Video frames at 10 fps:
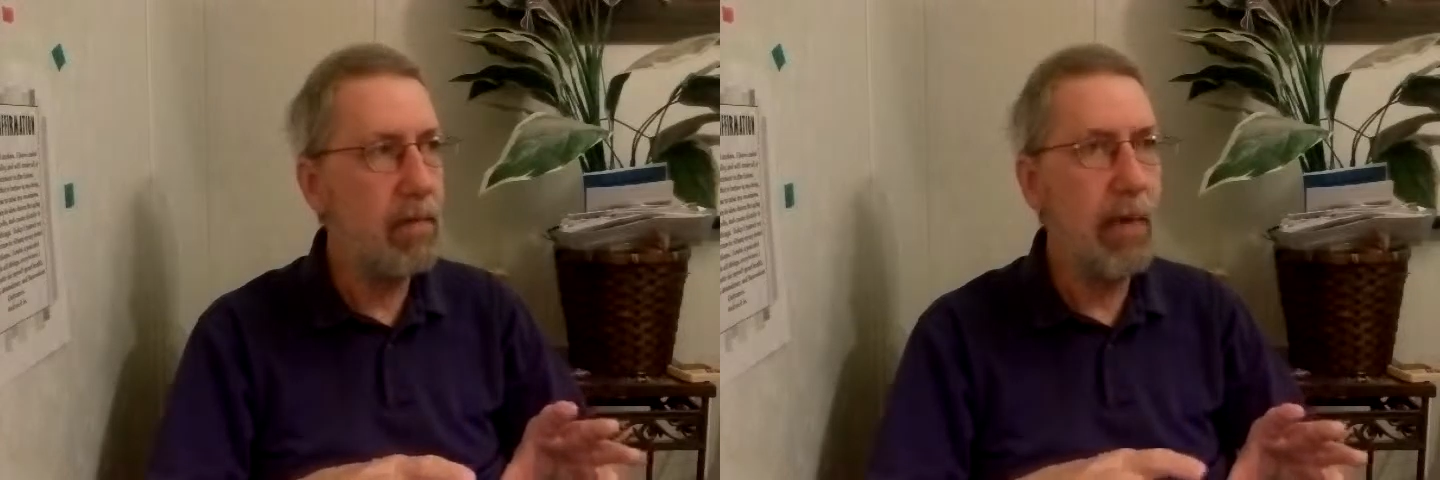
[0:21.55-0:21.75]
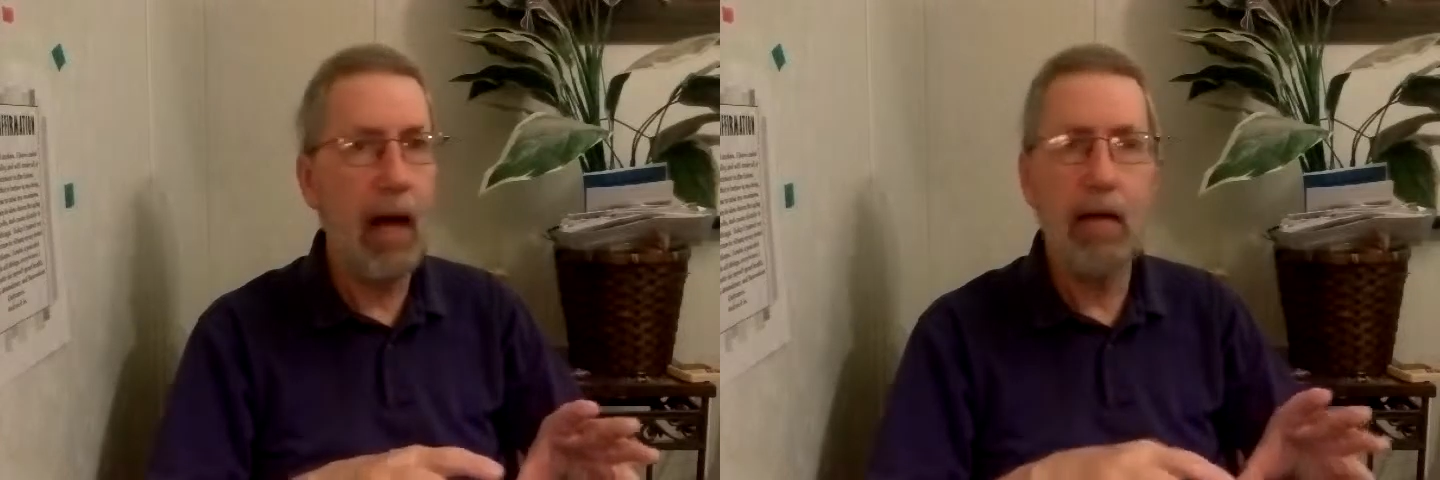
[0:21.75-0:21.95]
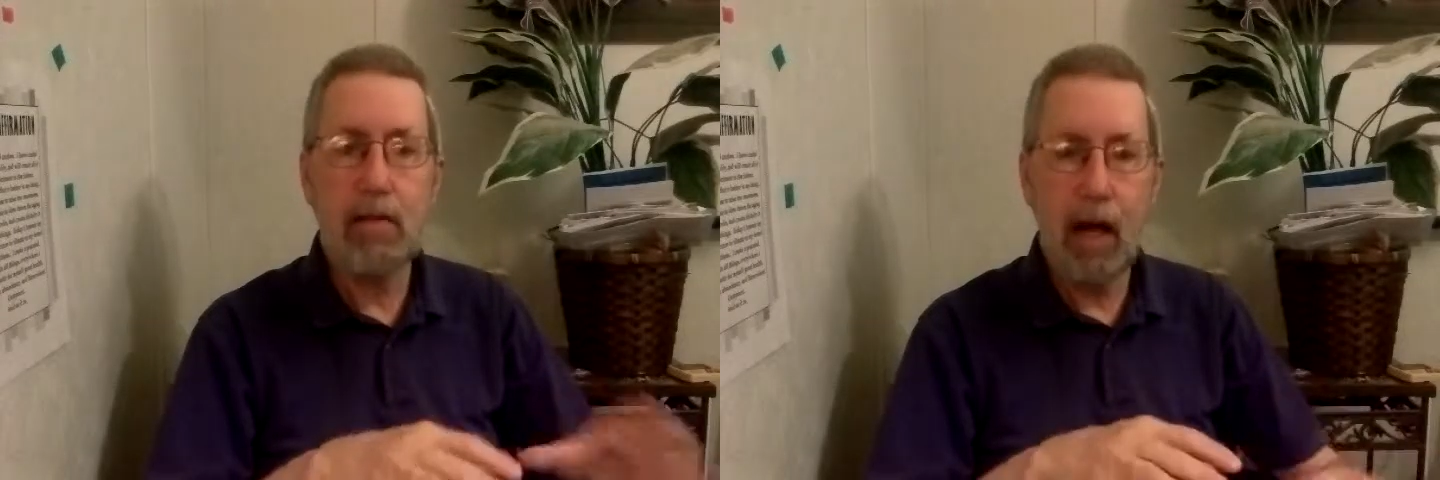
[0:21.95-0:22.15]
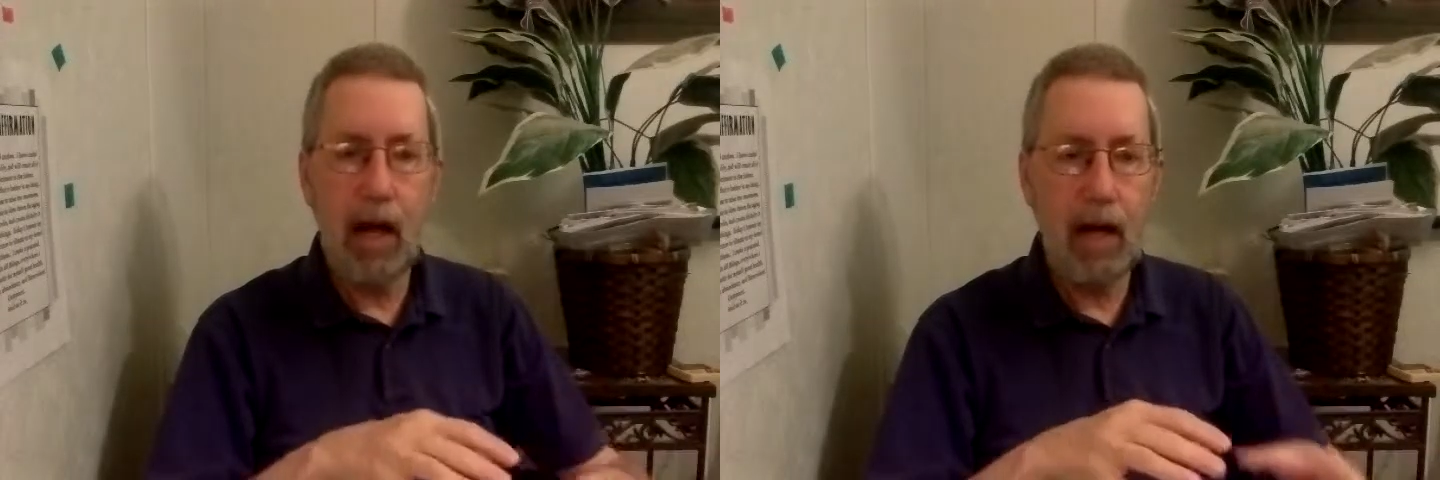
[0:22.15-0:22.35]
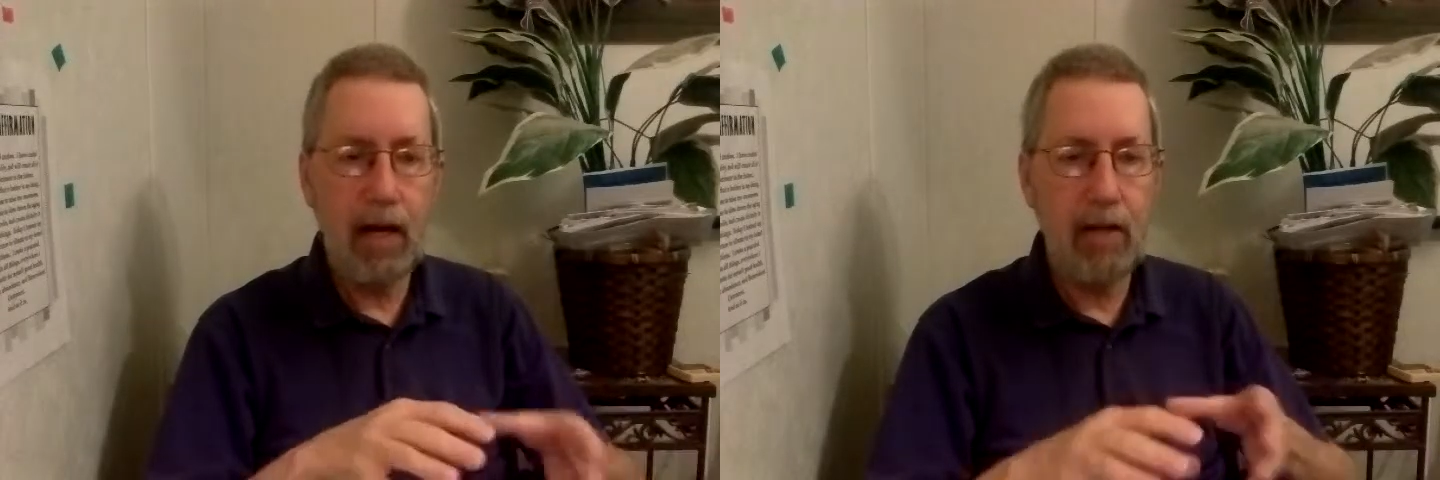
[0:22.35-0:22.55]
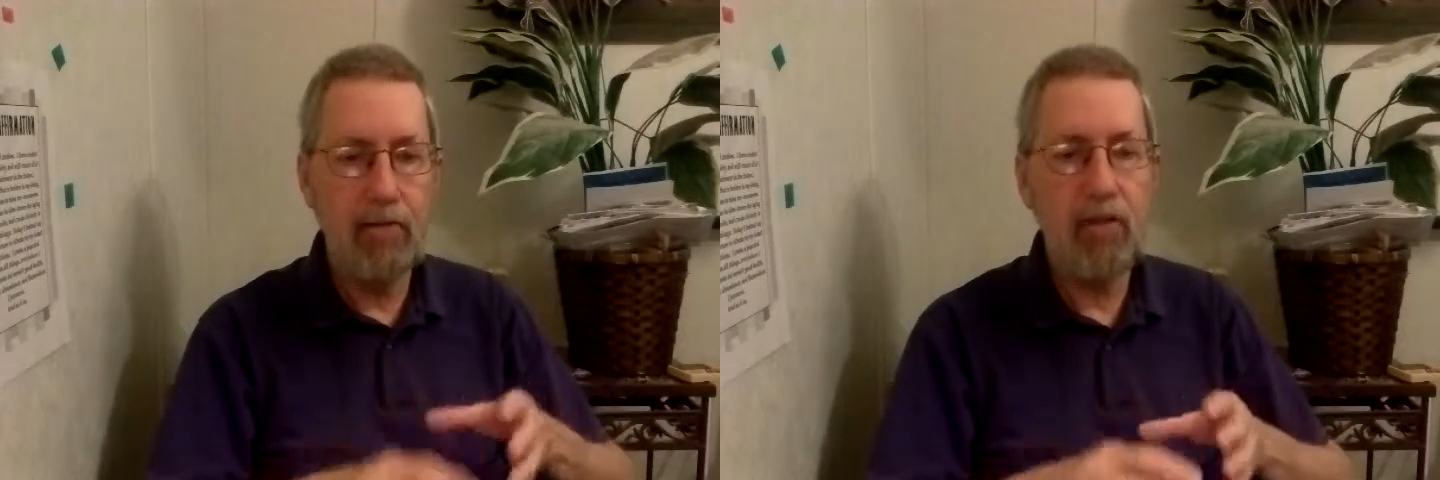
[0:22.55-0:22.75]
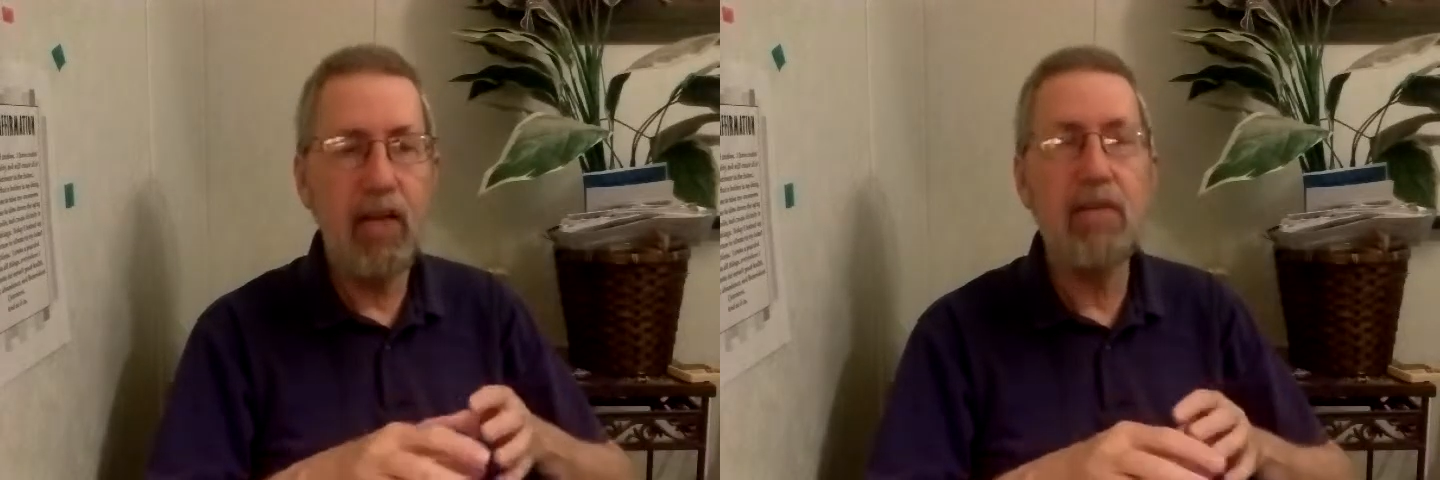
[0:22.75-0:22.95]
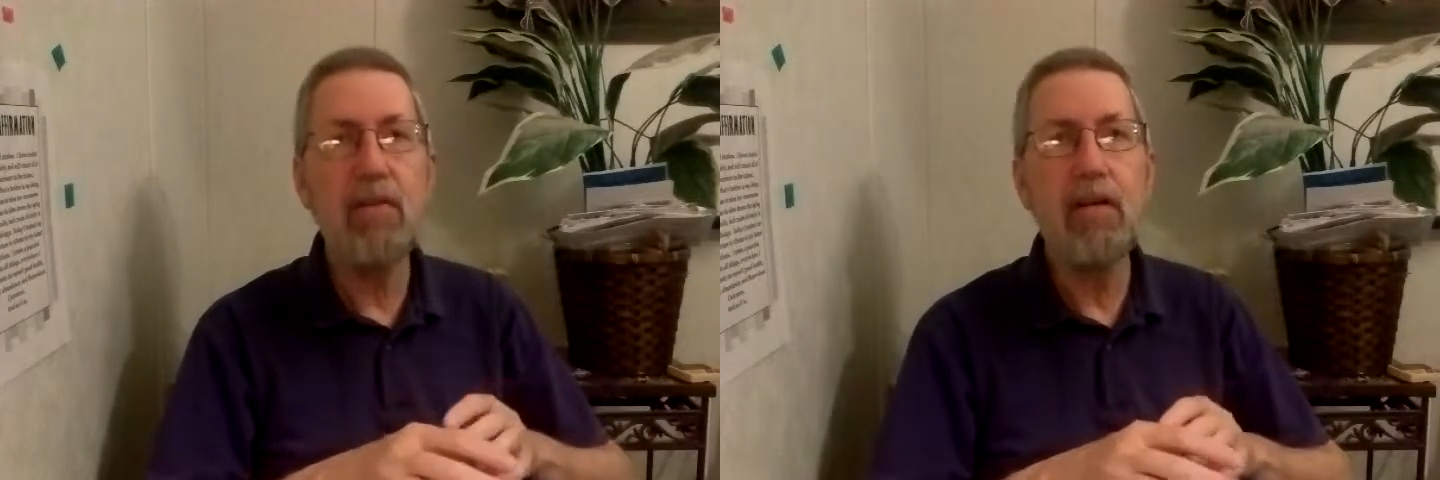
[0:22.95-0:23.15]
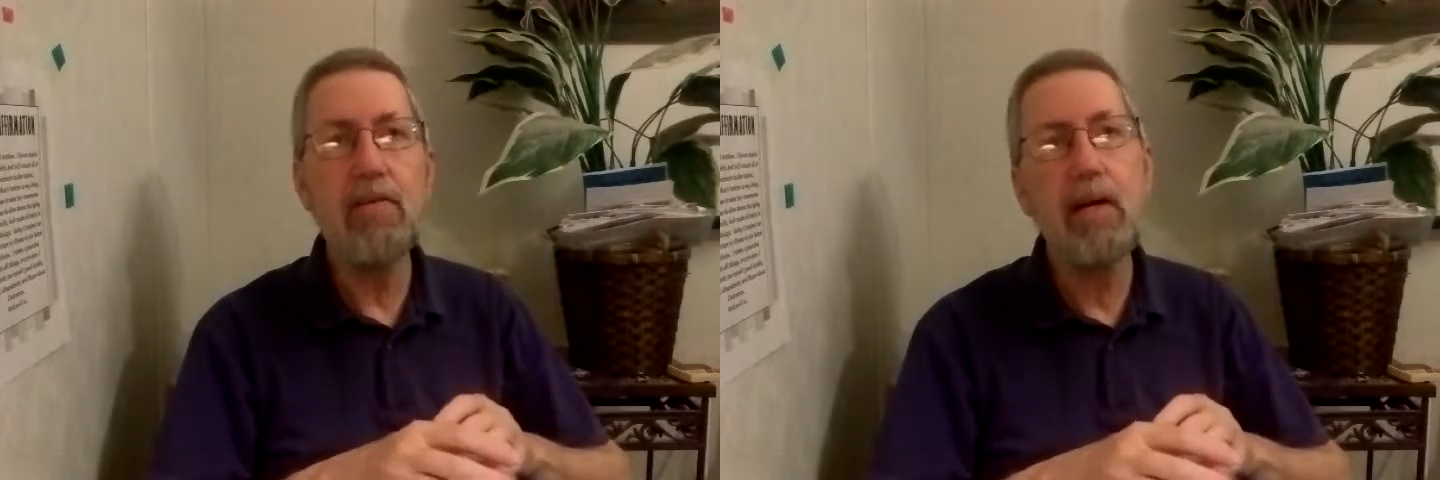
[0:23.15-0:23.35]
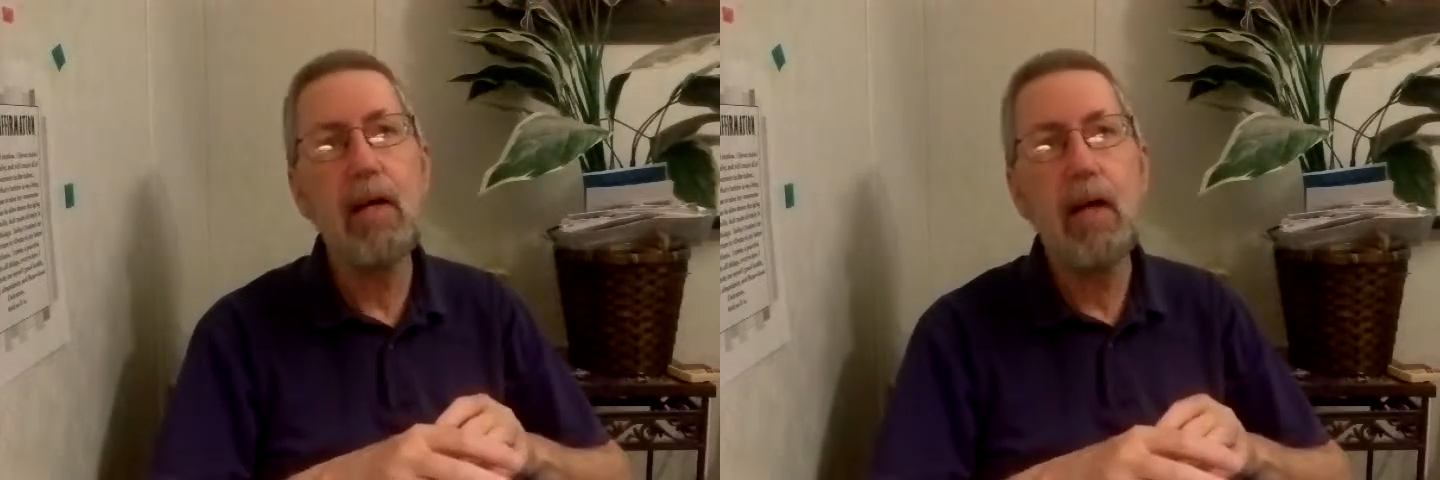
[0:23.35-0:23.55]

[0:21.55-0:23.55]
about God and Jesus